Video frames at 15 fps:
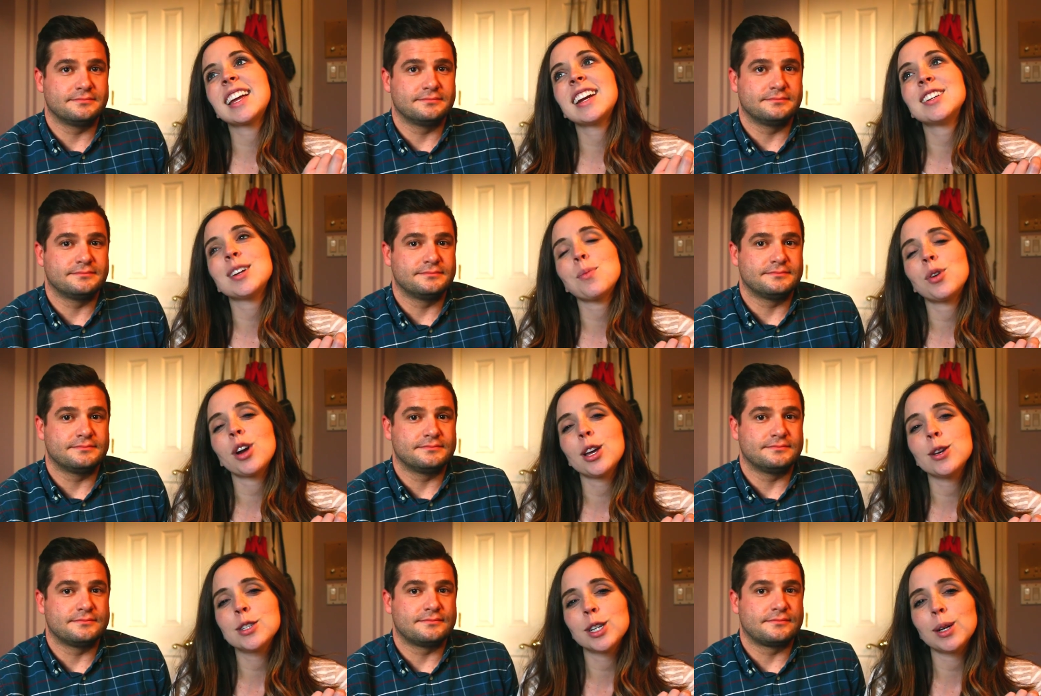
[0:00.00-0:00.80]
Speaker 1: kind of dumb, we're
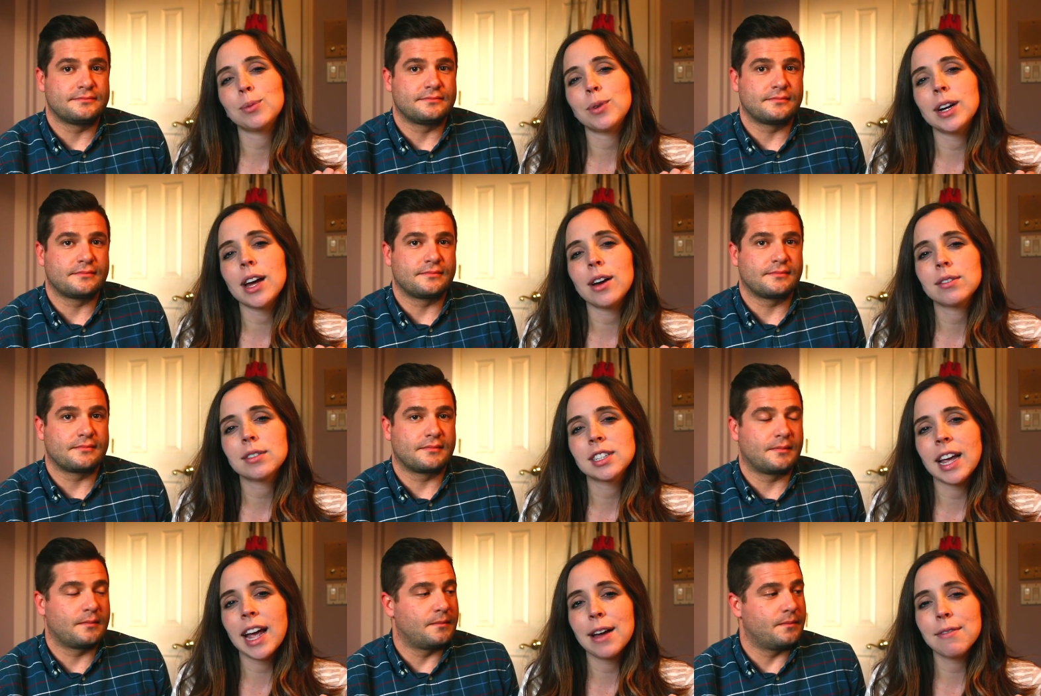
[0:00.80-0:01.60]
not using them right now
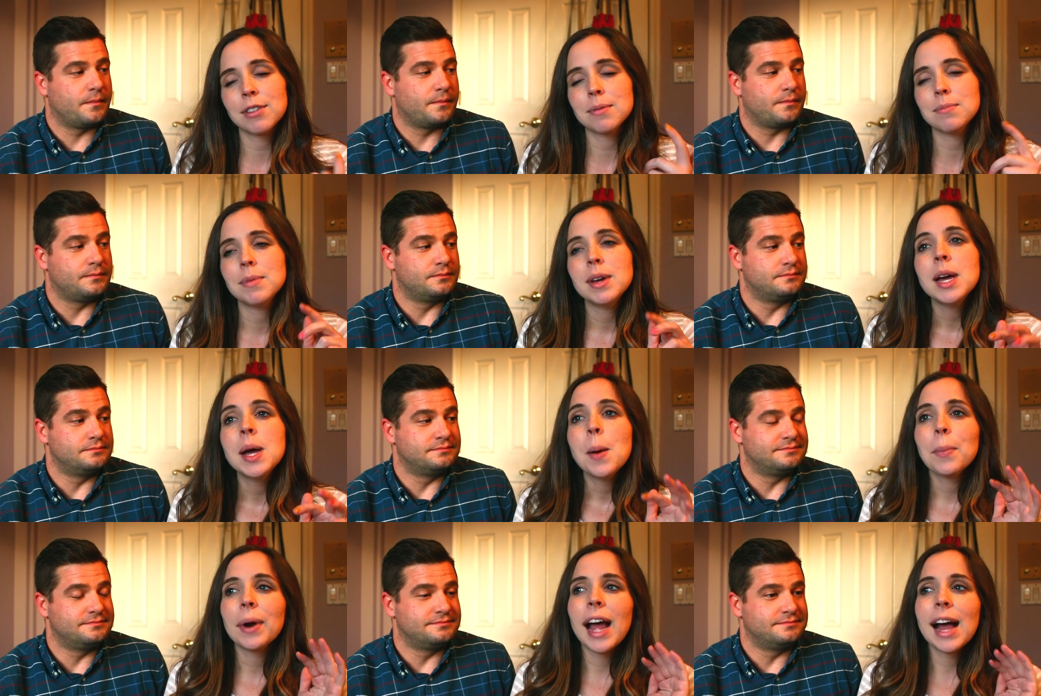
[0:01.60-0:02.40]
because I have them,
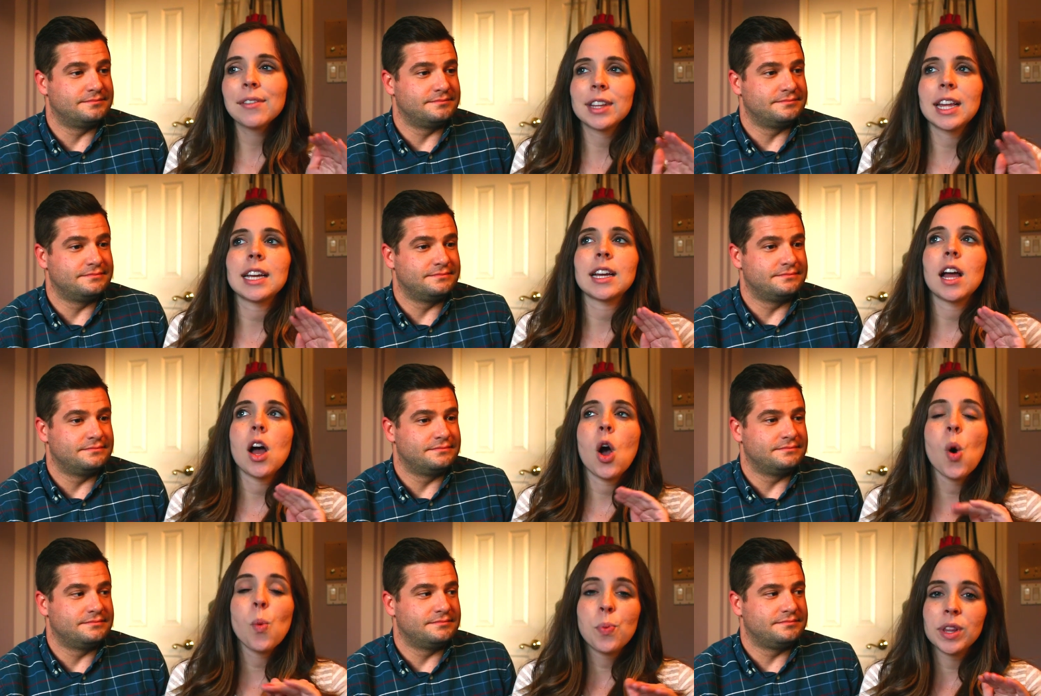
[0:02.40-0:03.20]
but I haven't like
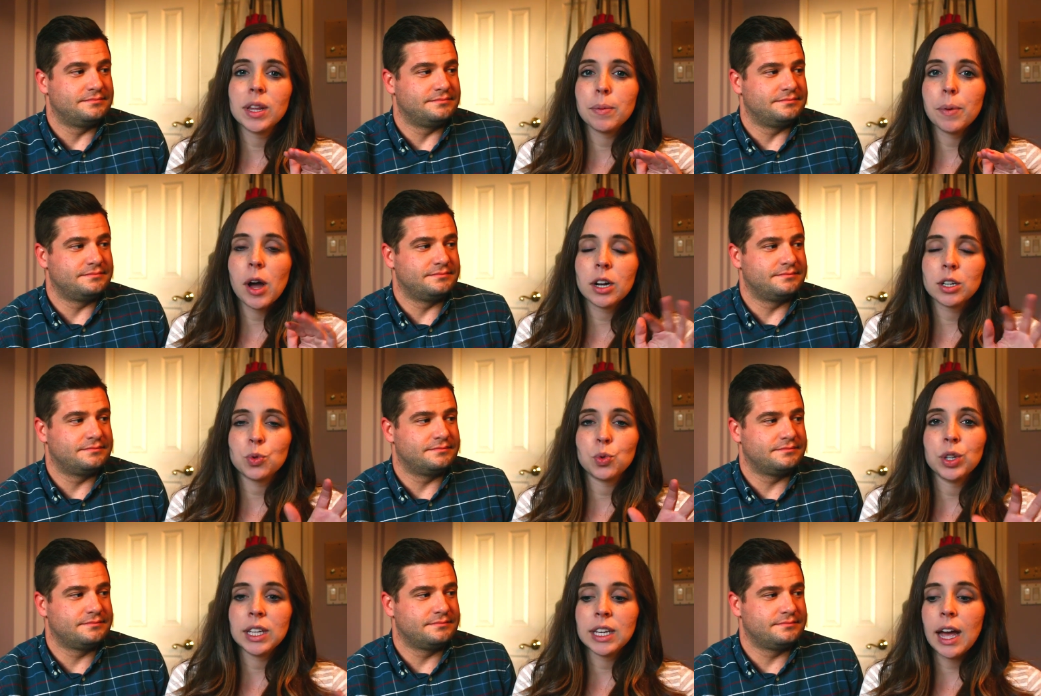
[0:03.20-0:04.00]
opened the
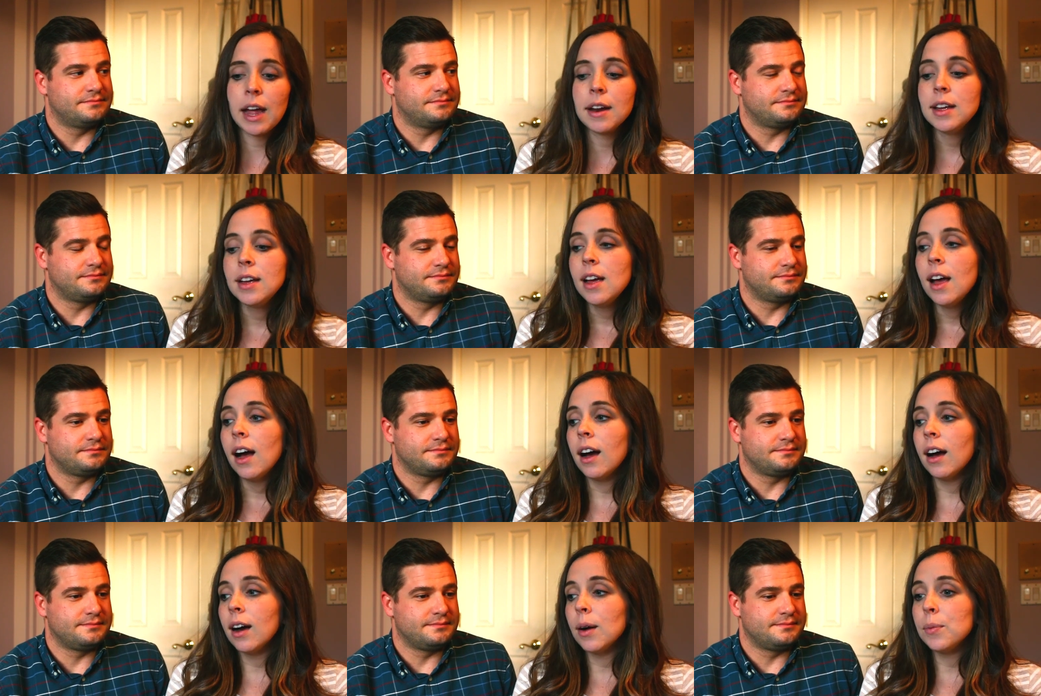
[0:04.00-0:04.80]
box really yet.
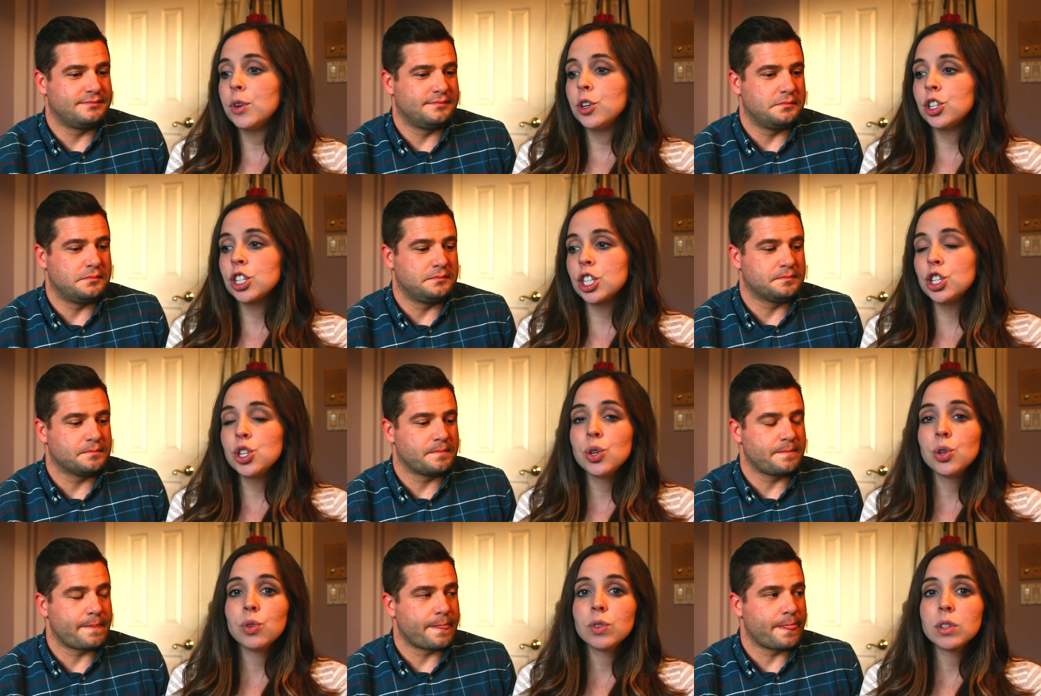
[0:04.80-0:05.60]
Just
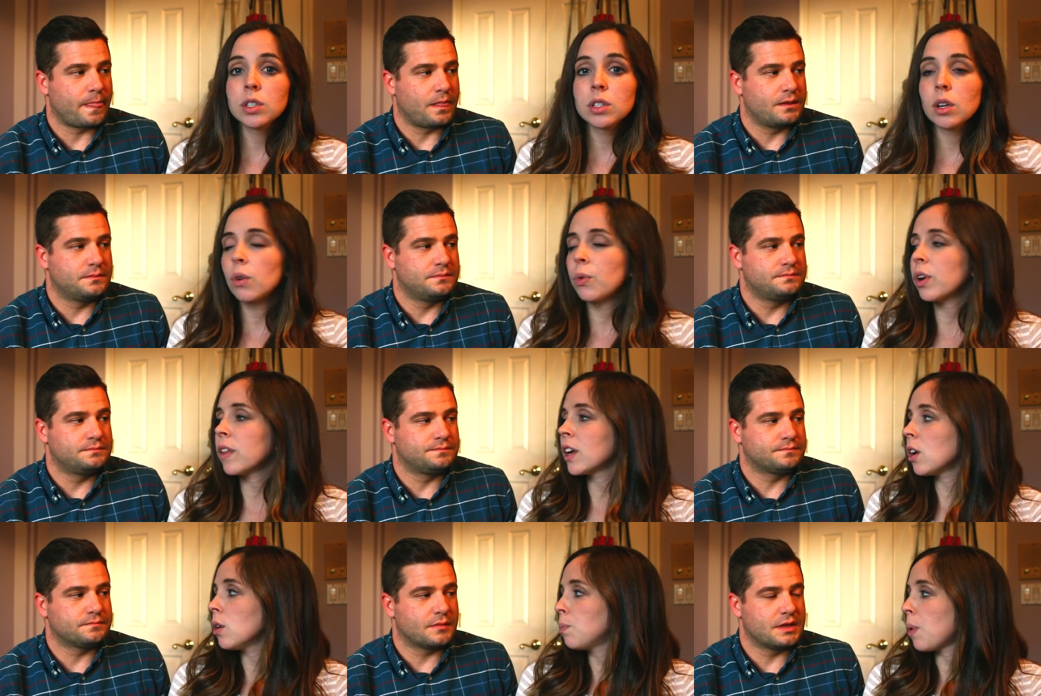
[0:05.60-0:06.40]
new, what are
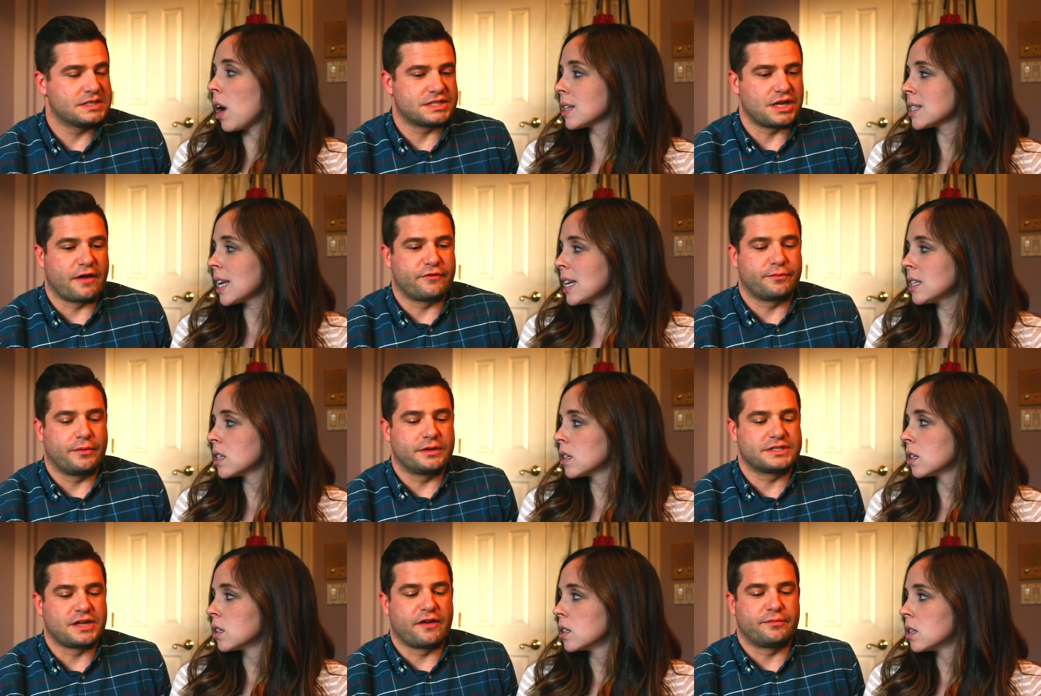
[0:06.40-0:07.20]
they called,
Speaker 2: box
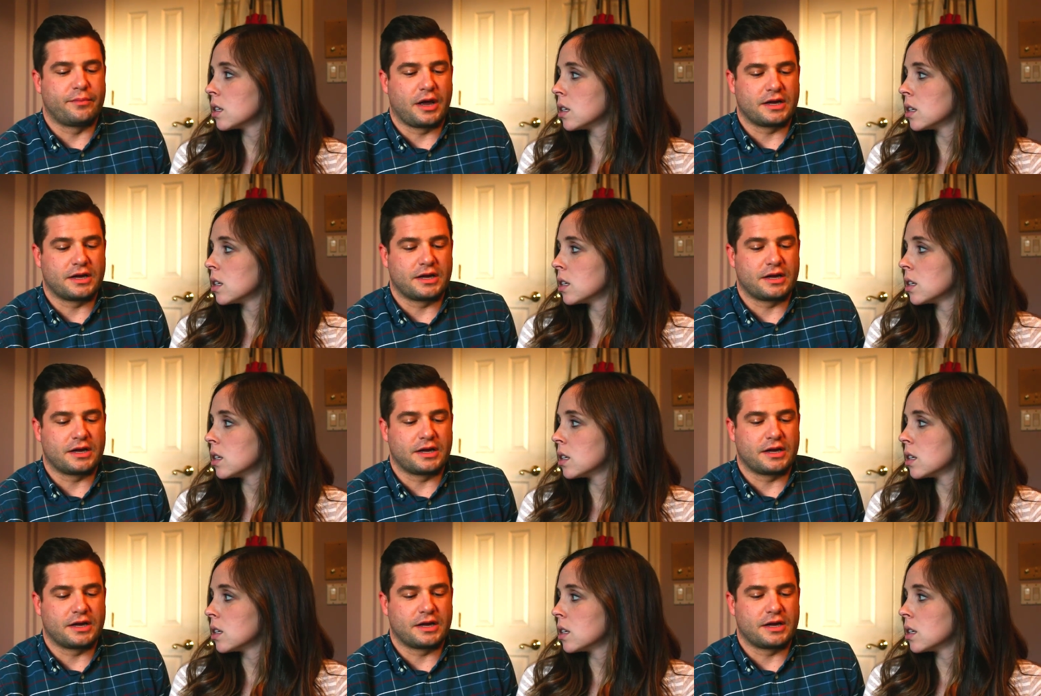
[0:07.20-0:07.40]
lights? Soft